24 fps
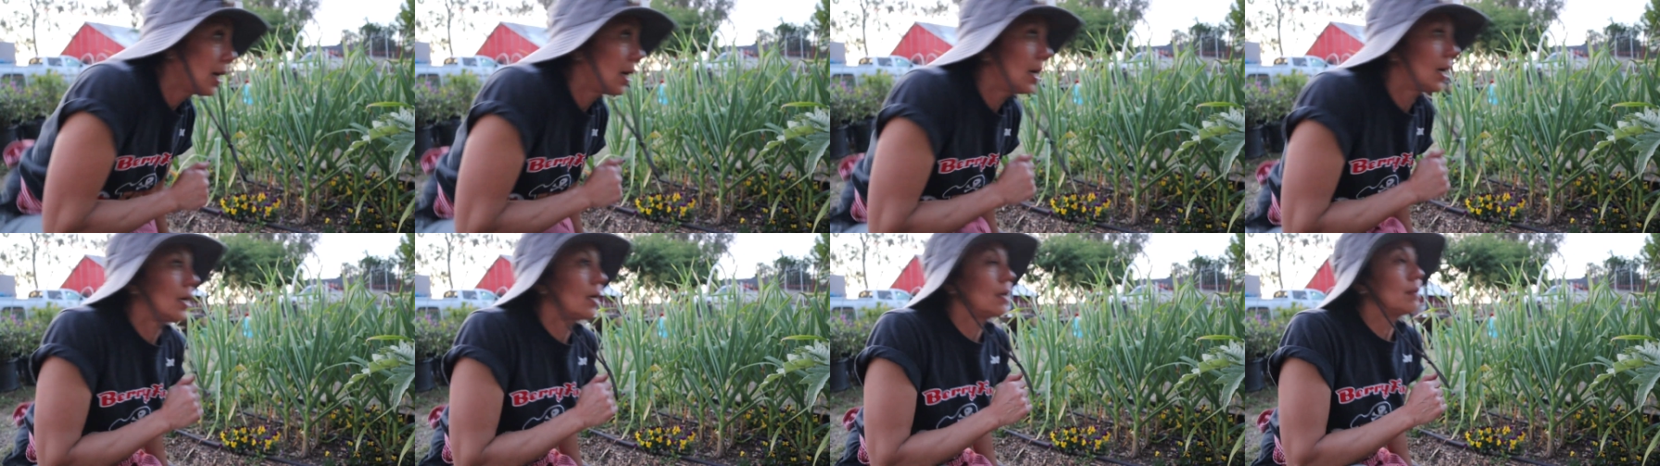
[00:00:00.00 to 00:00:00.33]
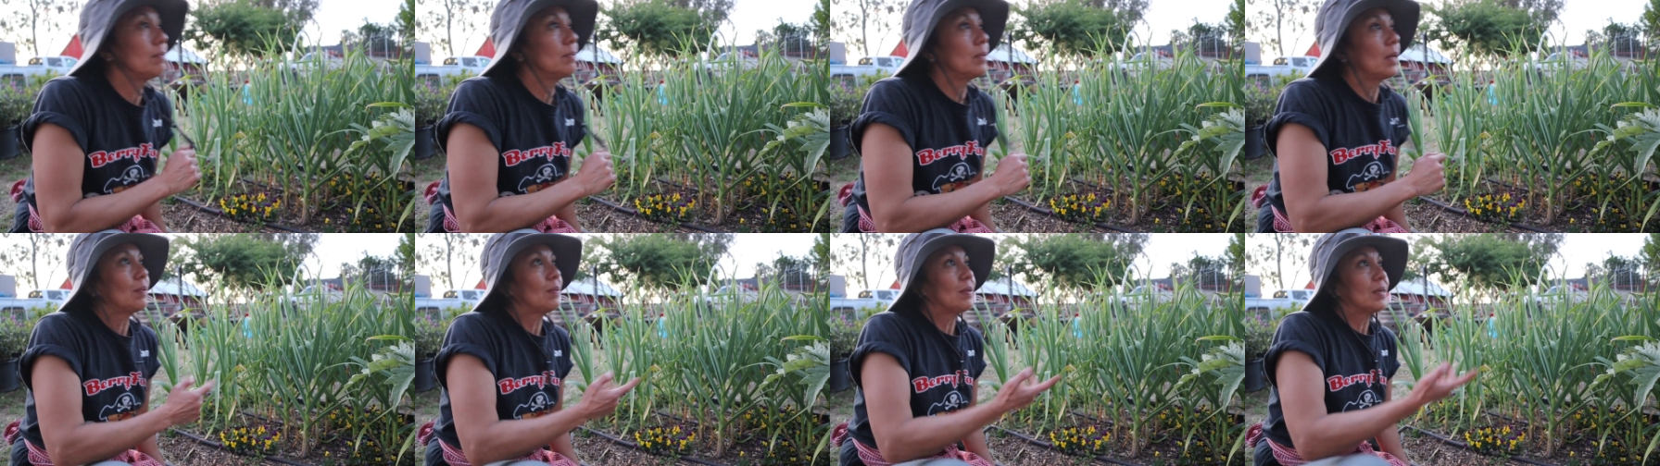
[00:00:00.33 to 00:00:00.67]

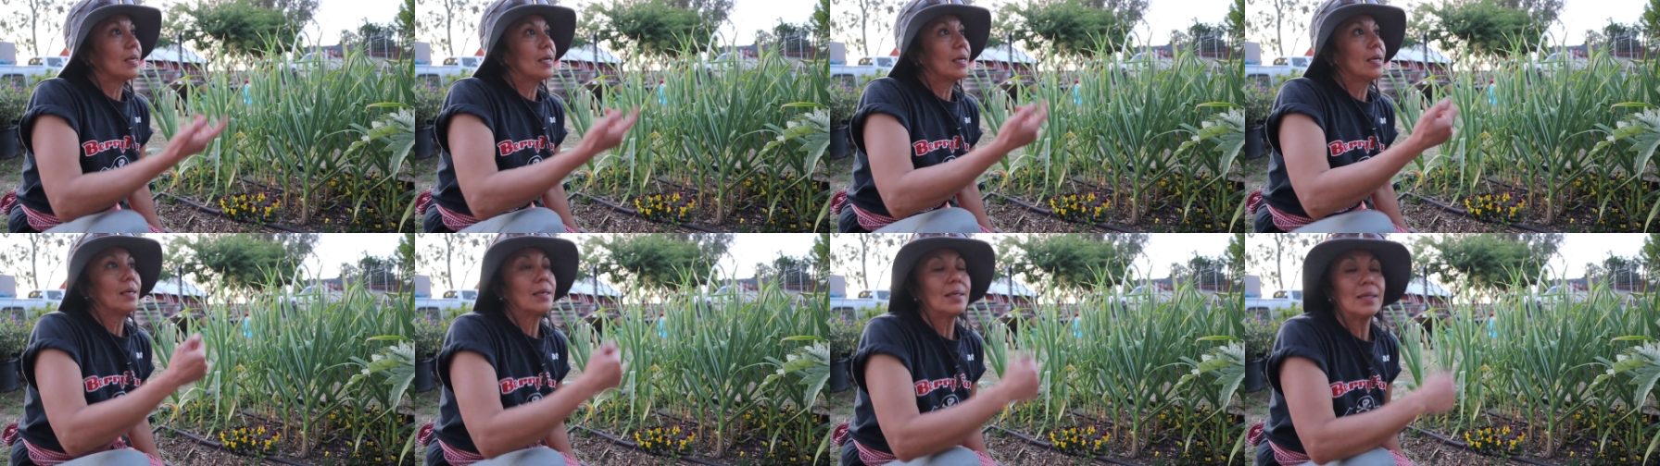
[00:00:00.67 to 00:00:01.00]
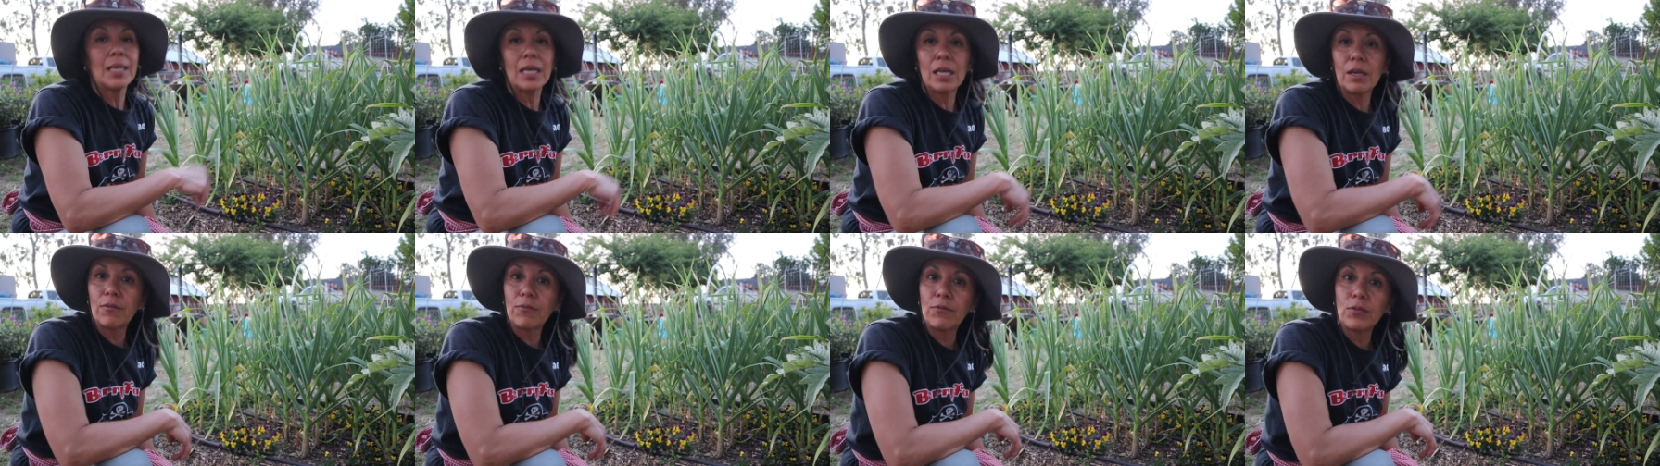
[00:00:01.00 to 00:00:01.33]
maybe
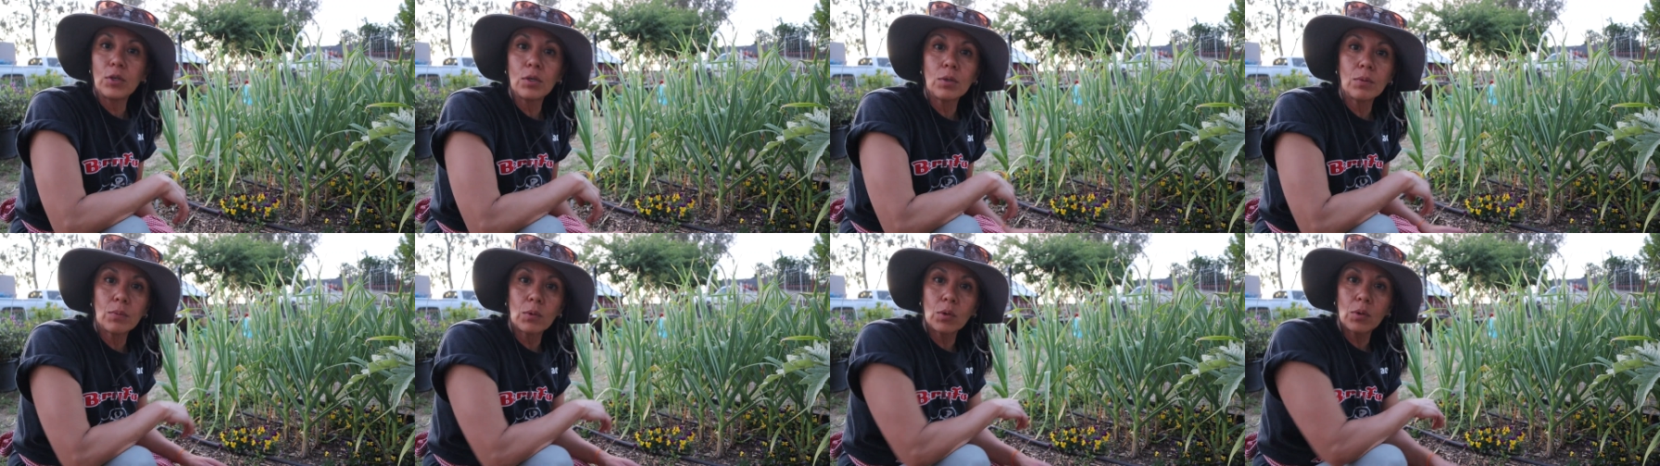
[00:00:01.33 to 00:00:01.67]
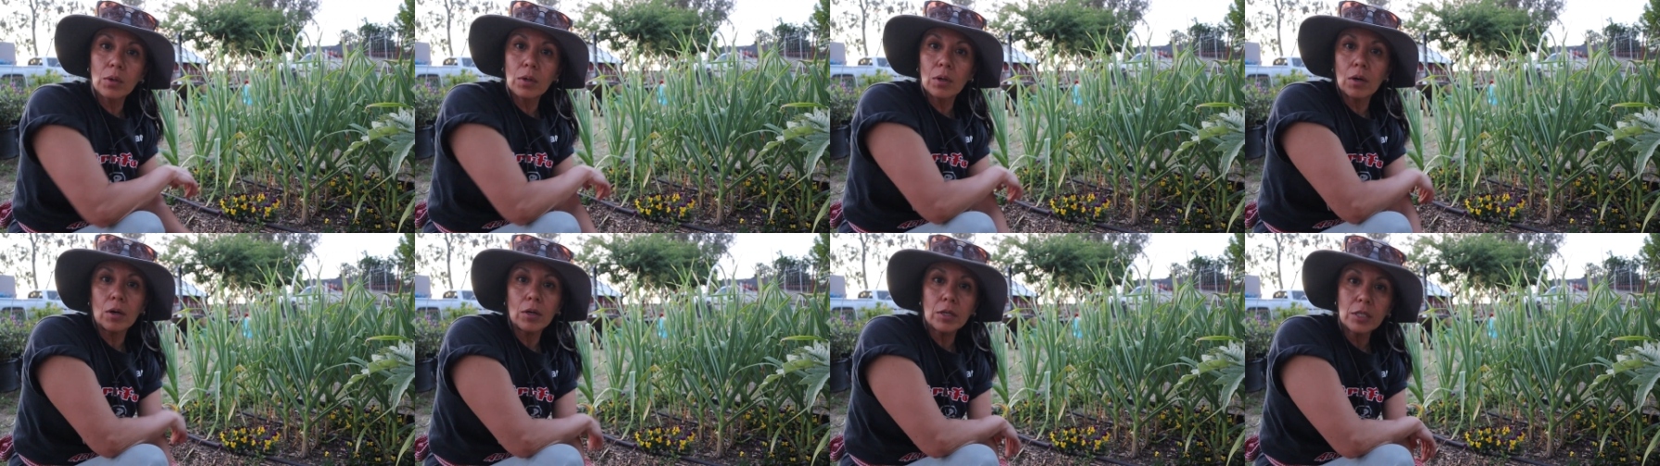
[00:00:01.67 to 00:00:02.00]
get a few more